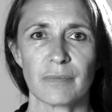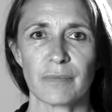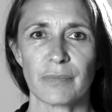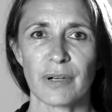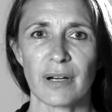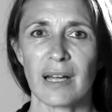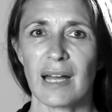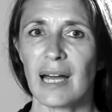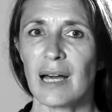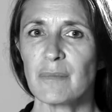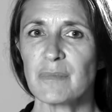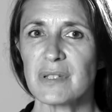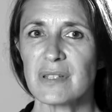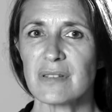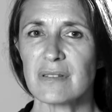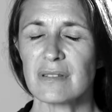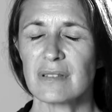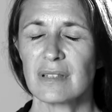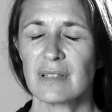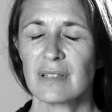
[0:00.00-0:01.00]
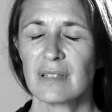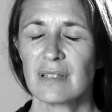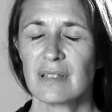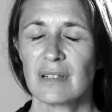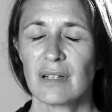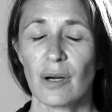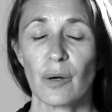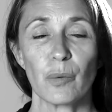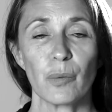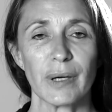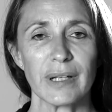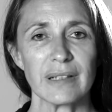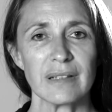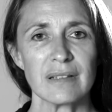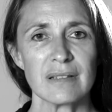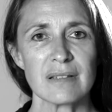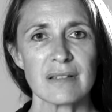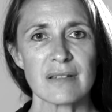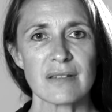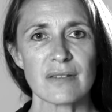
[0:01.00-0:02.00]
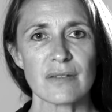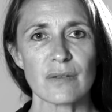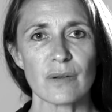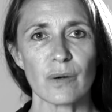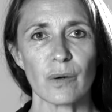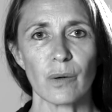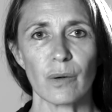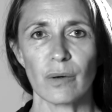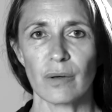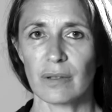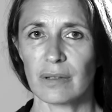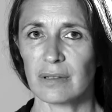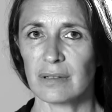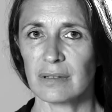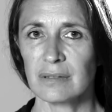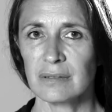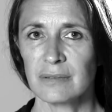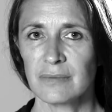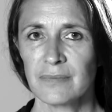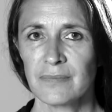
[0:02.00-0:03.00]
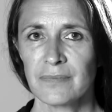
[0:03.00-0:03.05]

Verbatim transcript: perhaps a witness or